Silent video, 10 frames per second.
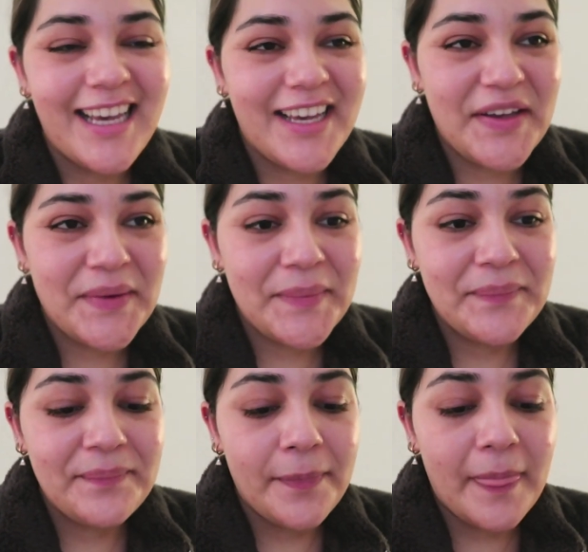
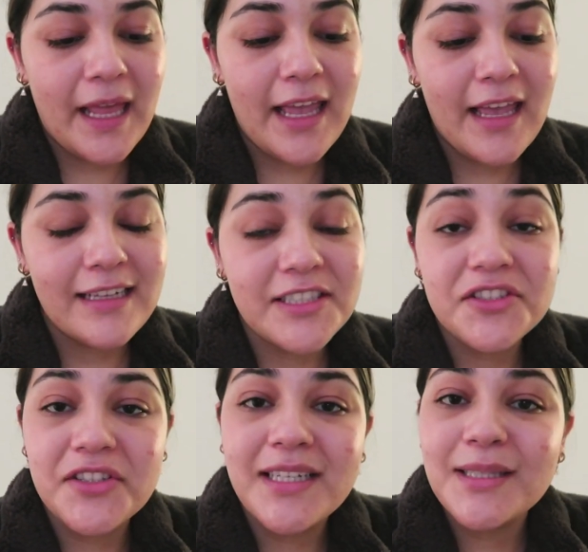Um, and I'll
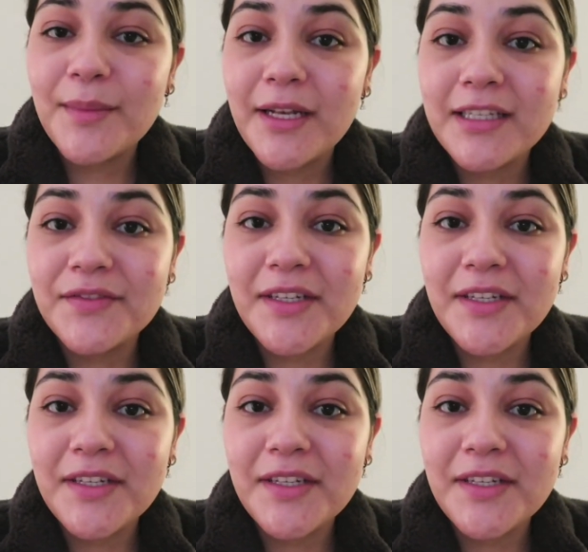see you guys in my next